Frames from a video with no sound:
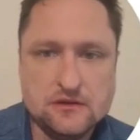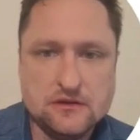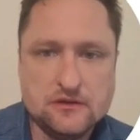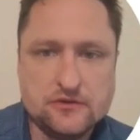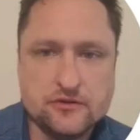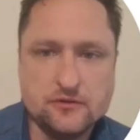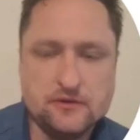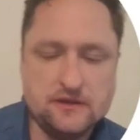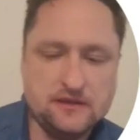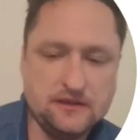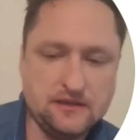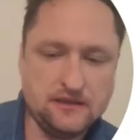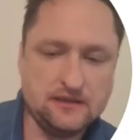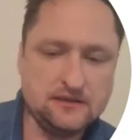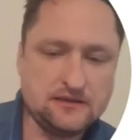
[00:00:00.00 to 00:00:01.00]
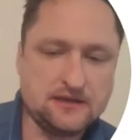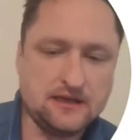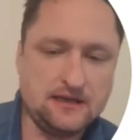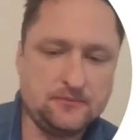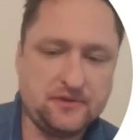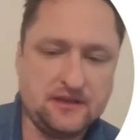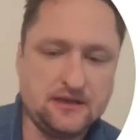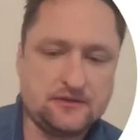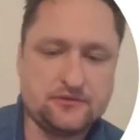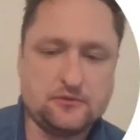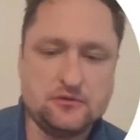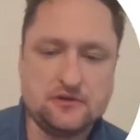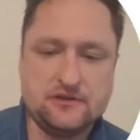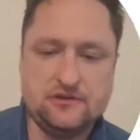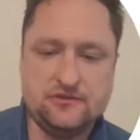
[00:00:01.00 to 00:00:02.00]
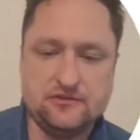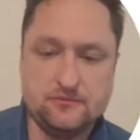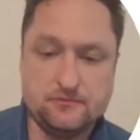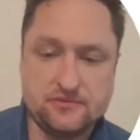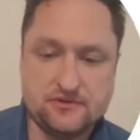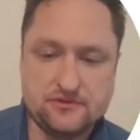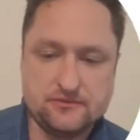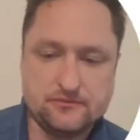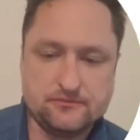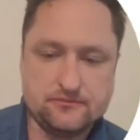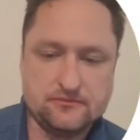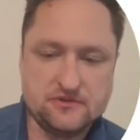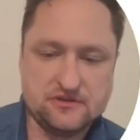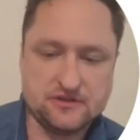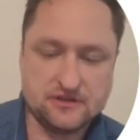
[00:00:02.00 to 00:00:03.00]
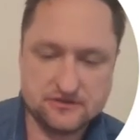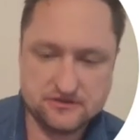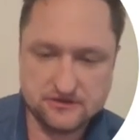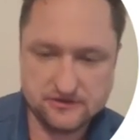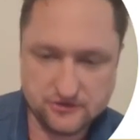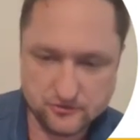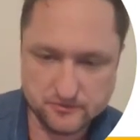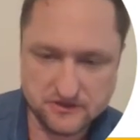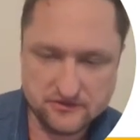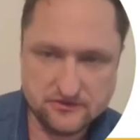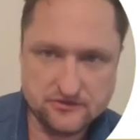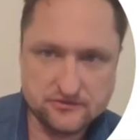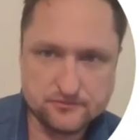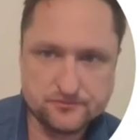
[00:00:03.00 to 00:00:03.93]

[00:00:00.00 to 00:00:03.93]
So in complex organisms, such as humans,